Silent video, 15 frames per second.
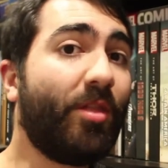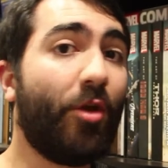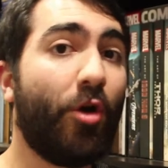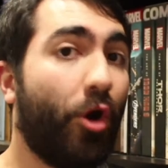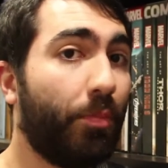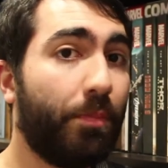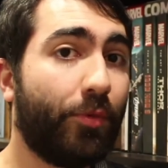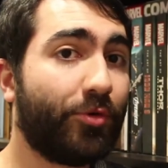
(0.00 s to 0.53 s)

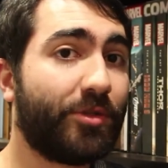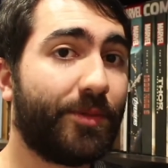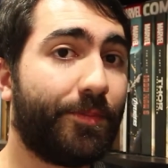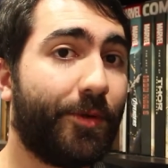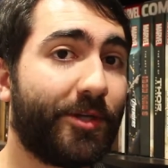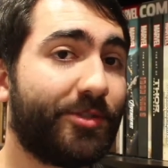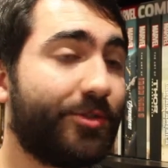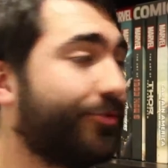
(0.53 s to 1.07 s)
on Book
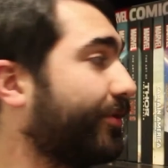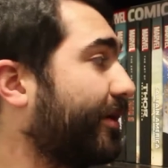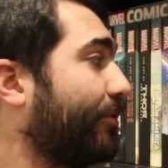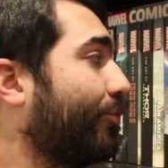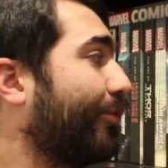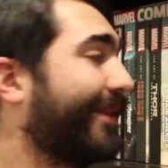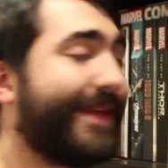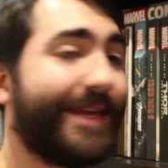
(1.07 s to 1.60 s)

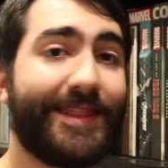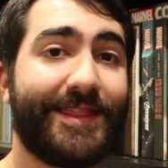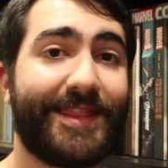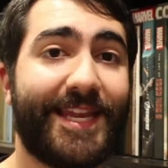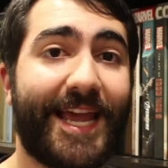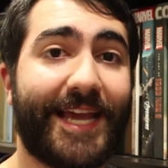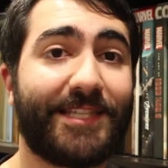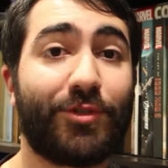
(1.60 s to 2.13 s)
Depository within the
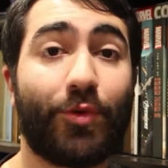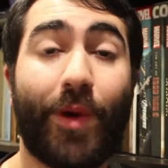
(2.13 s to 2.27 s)
next